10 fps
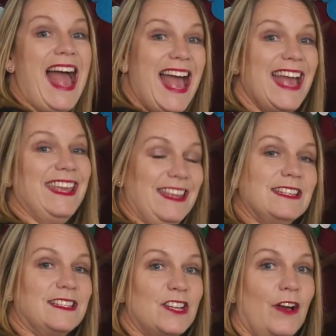A
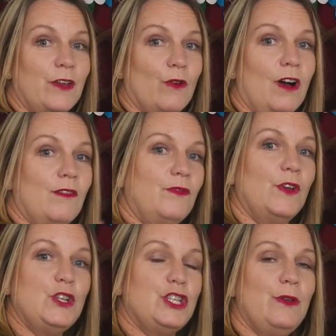is a digraph.
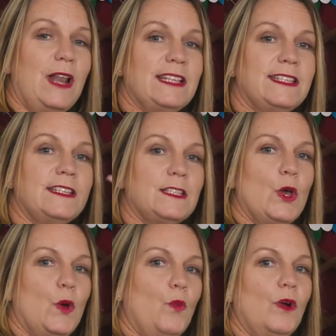Two letters,
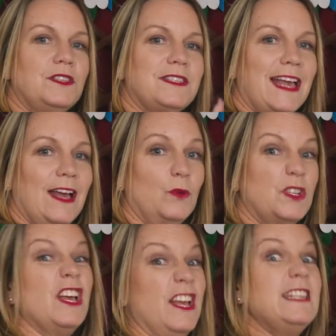one sound.
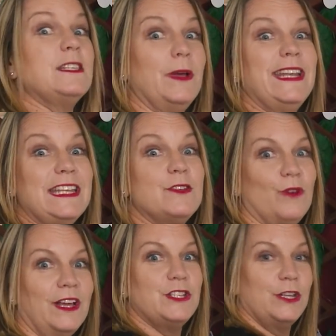So I need to
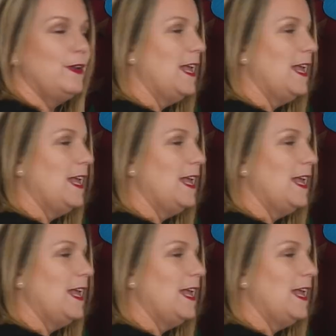write two